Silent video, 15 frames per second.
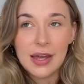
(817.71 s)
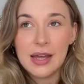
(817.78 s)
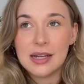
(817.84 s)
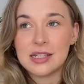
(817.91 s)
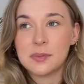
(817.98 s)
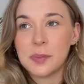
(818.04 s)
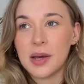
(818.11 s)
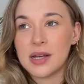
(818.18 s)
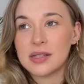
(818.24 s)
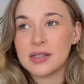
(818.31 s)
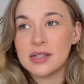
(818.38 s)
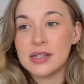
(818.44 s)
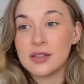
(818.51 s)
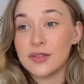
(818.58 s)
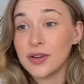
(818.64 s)
This
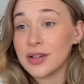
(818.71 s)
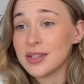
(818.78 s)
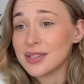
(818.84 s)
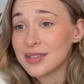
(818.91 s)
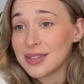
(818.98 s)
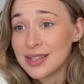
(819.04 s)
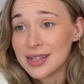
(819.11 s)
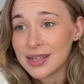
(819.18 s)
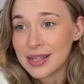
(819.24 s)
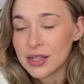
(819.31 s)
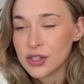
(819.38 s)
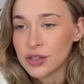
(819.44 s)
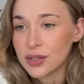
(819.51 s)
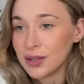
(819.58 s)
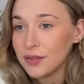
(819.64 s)
person is very sneaky.
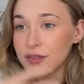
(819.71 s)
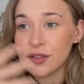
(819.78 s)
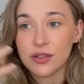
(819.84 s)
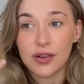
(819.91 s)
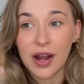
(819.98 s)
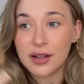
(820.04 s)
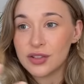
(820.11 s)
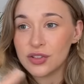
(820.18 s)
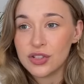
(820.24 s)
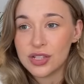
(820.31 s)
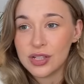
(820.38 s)
They have strategy.